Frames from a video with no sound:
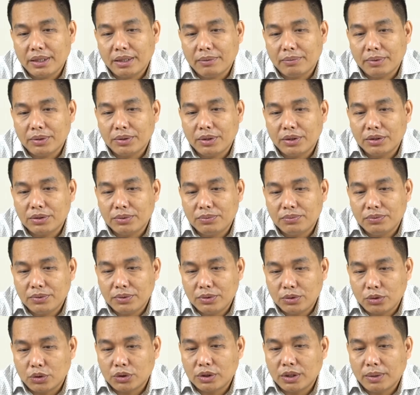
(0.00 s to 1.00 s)
about the
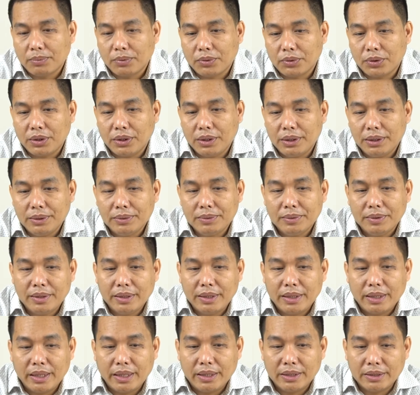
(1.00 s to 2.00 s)
Chorjapoda
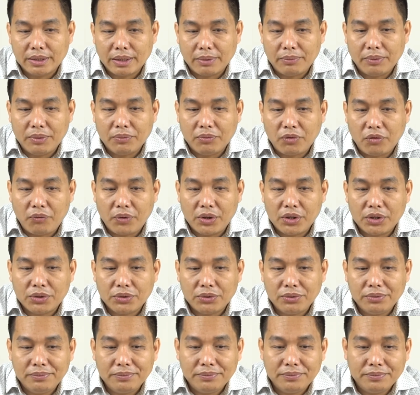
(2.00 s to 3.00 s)
and some
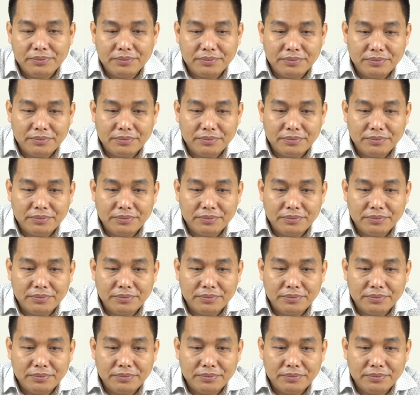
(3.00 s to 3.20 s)
information.